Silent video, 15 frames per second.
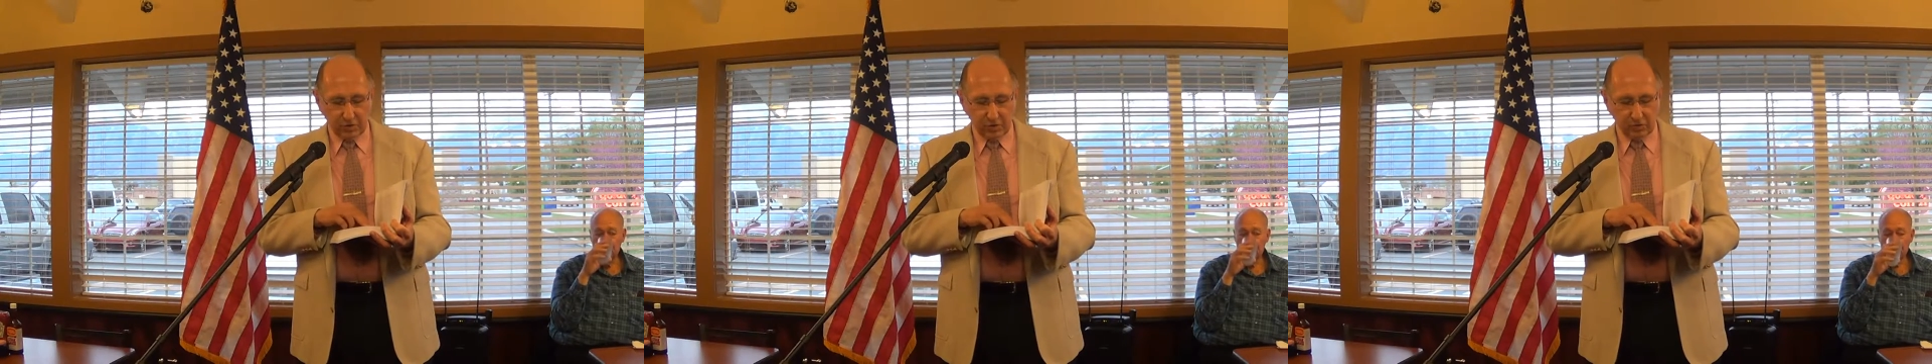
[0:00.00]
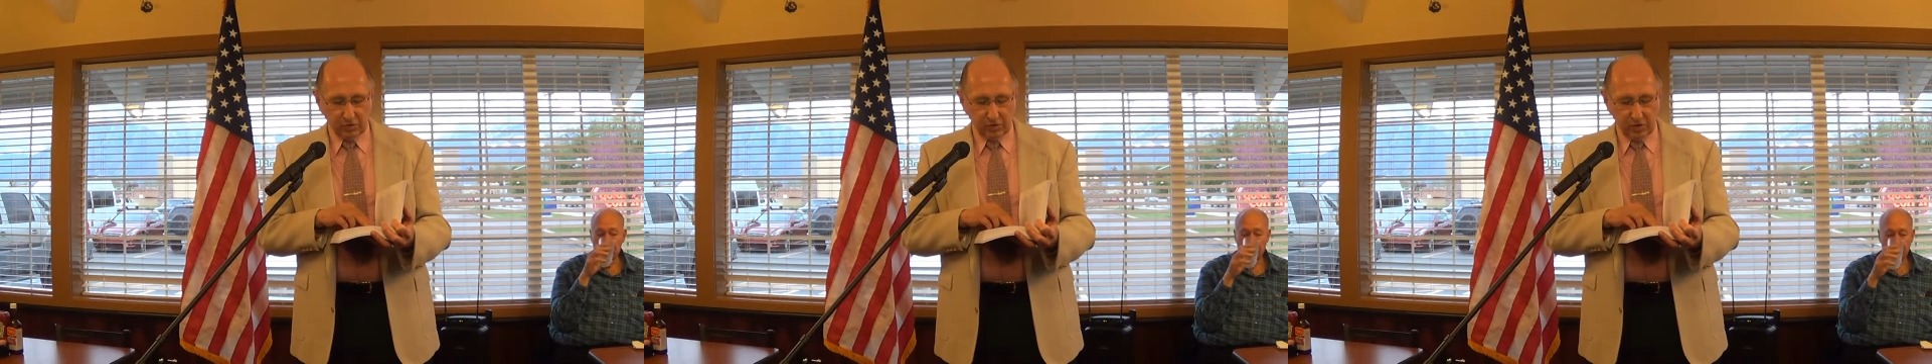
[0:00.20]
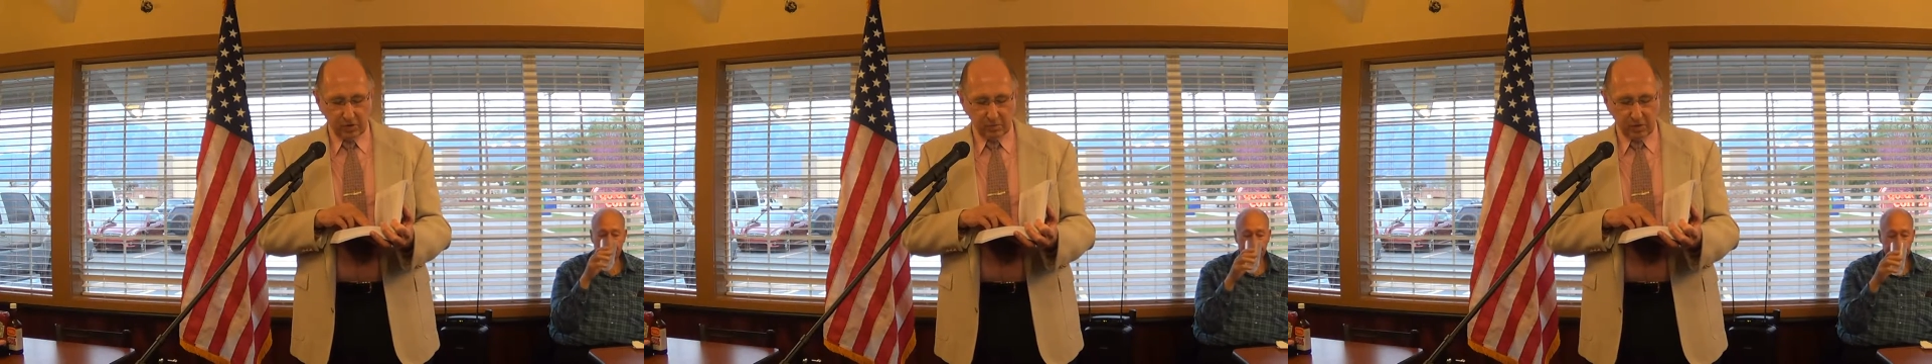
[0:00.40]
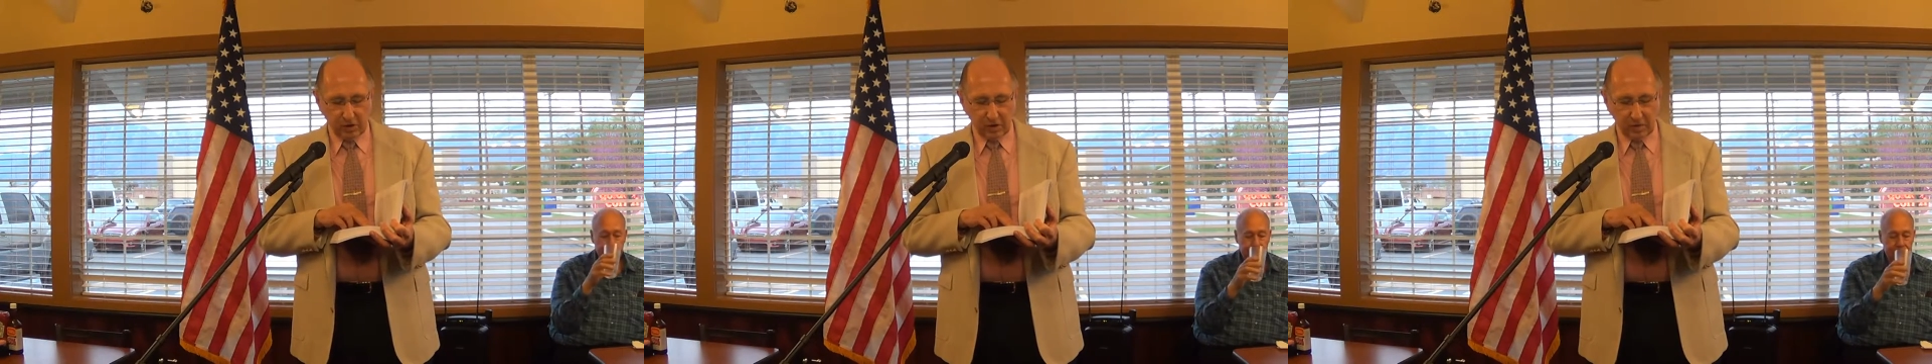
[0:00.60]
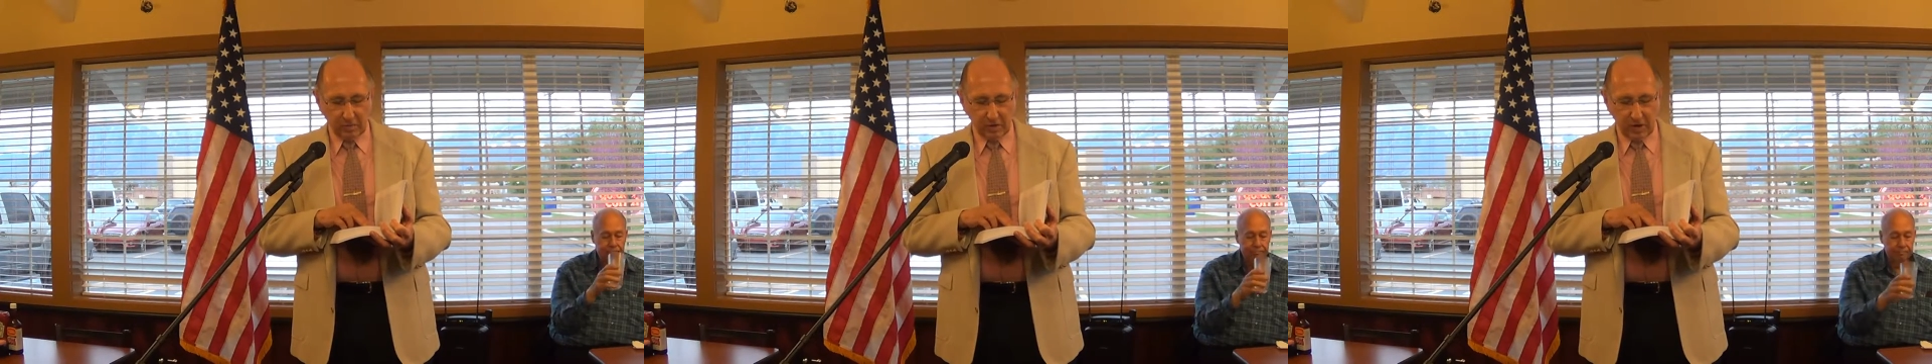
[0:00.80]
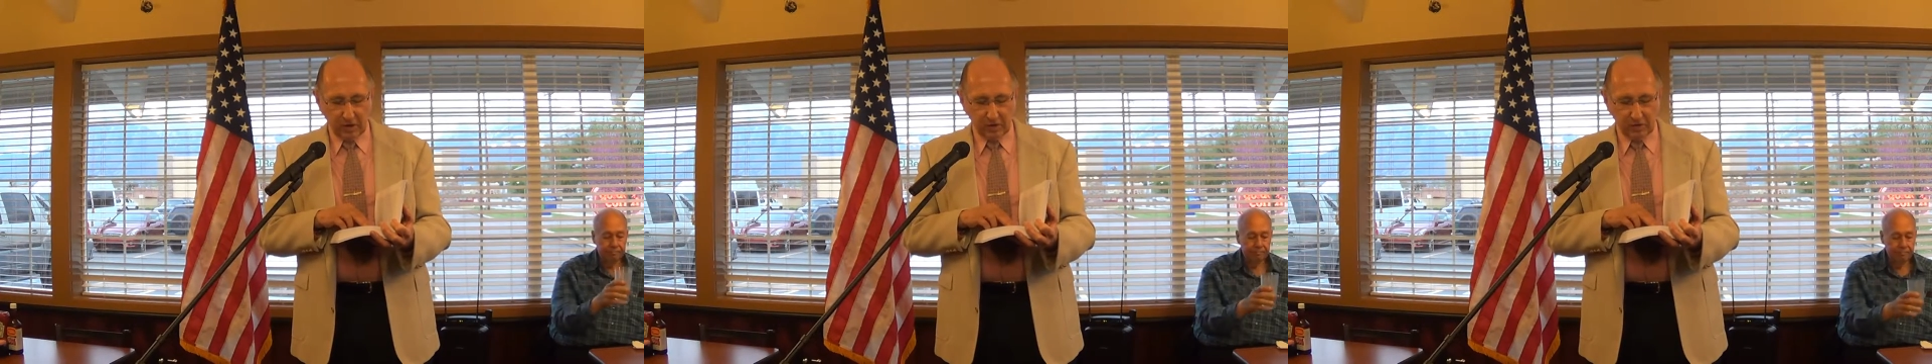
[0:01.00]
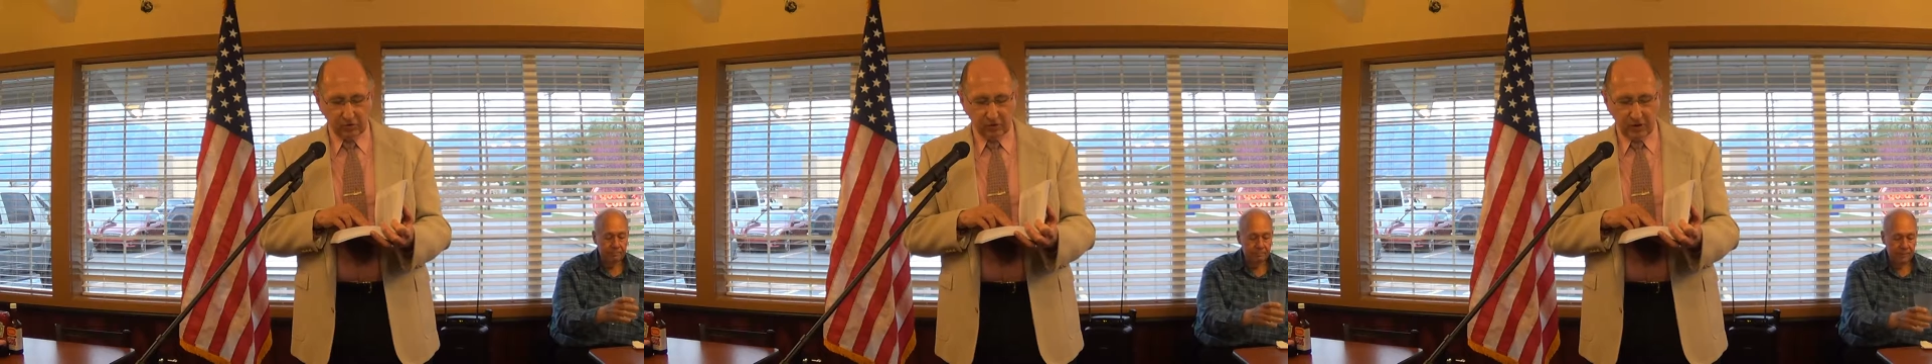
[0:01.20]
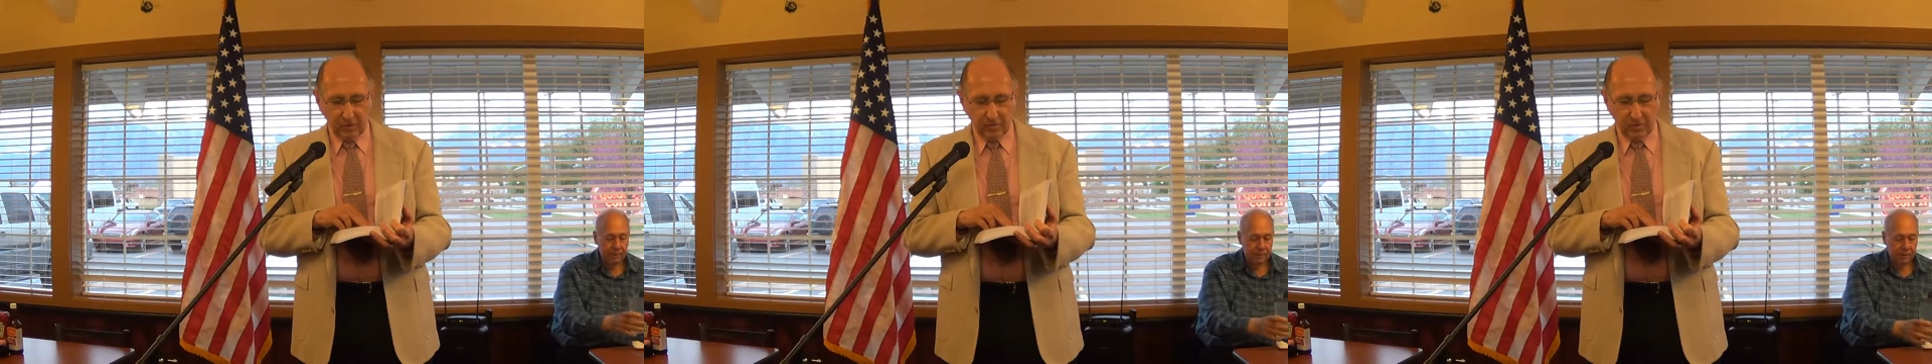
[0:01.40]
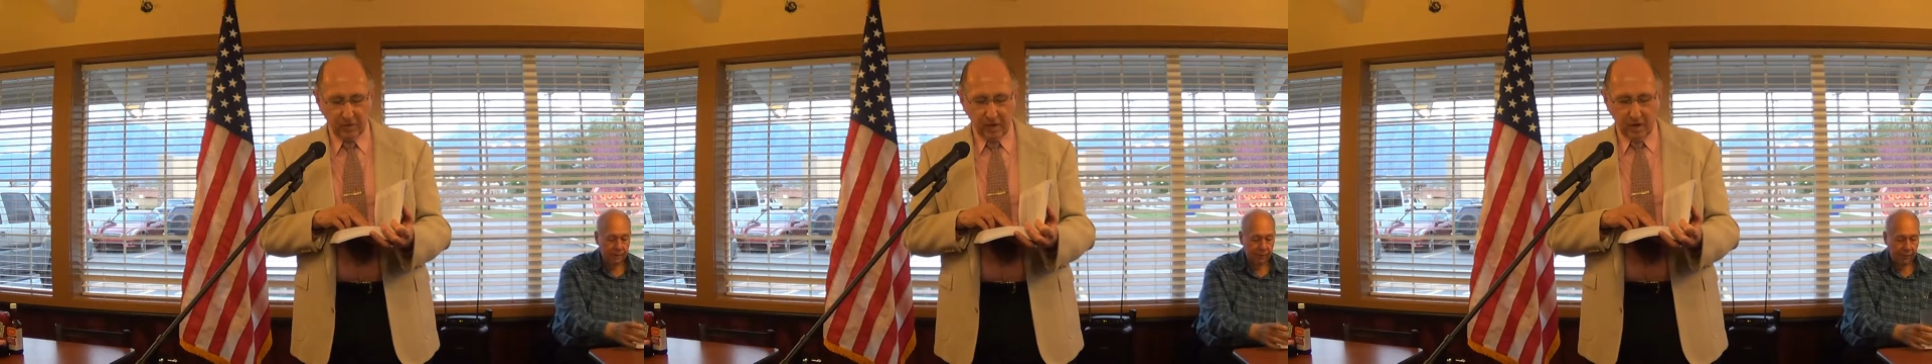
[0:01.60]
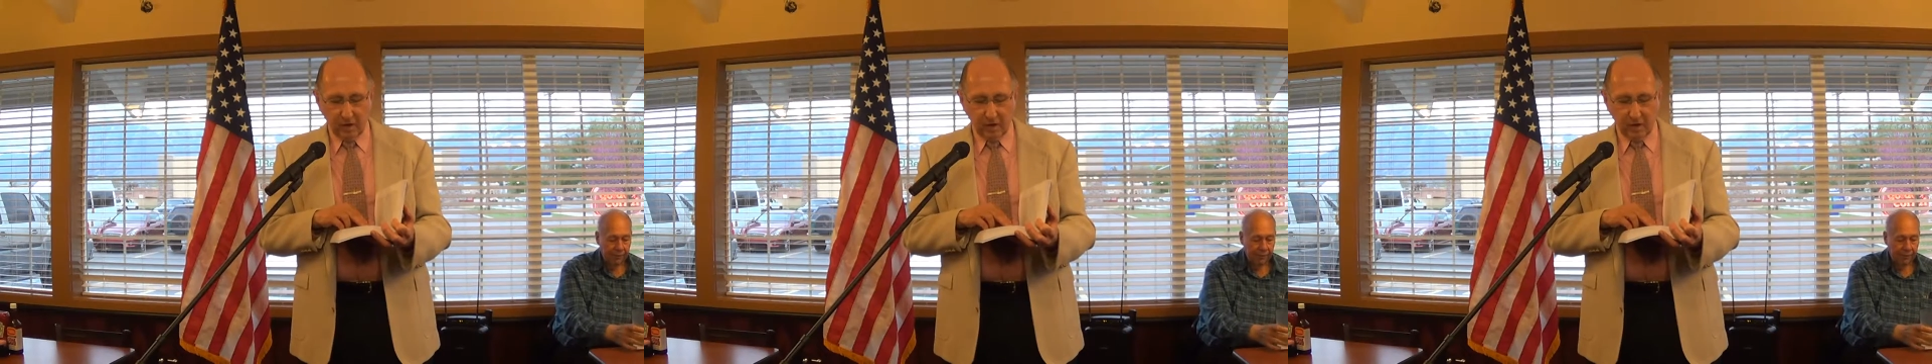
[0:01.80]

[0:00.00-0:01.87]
or decision, my companion said,